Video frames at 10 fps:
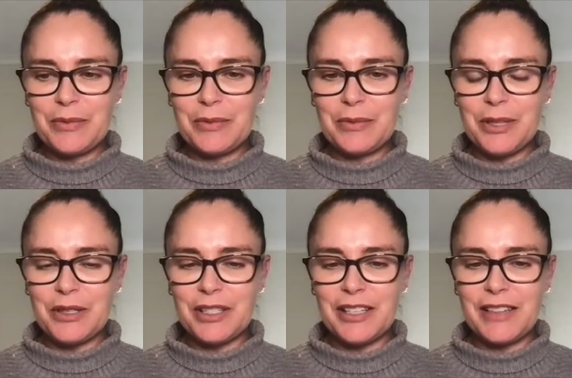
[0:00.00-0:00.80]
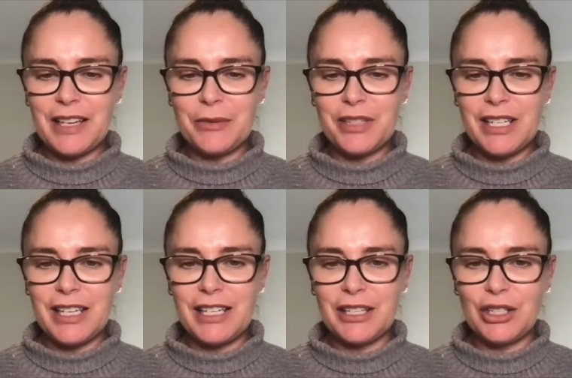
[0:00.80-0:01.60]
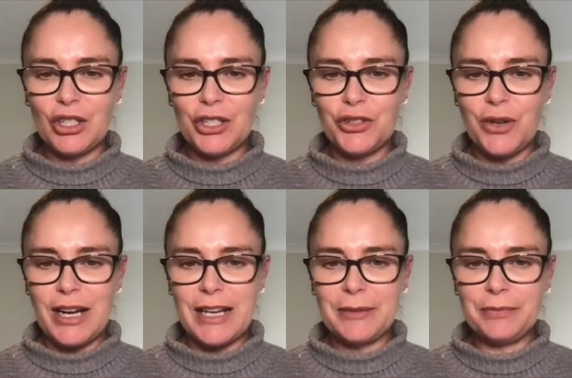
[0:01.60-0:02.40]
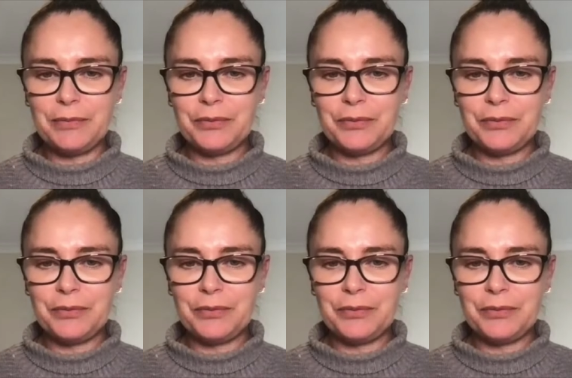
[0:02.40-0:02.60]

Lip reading: because I think that was taking a lot of drain.